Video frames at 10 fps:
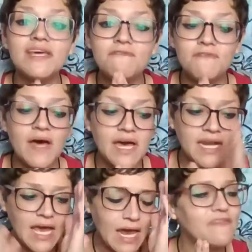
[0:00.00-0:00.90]
fun,
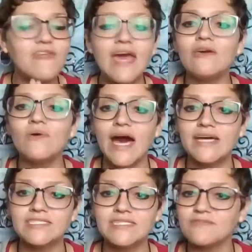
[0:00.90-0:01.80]
and I thank you
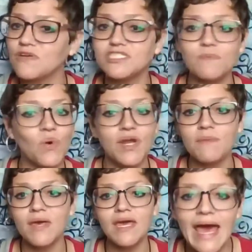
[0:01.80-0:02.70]
guys for supporting
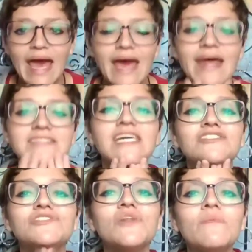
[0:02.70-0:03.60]
me, and I send you
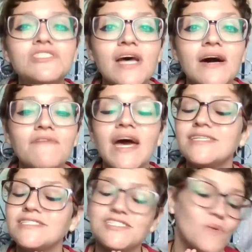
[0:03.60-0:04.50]
so much love and
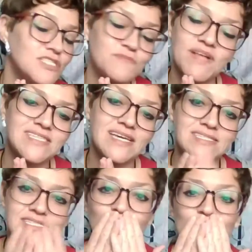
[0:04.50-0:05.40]
so much
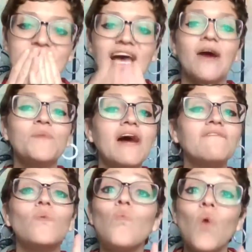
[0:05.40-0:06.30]
blessings. I hope you have a
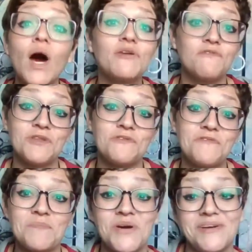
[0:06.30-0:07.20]
wonderful
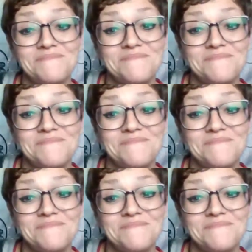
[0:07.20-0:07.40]
November.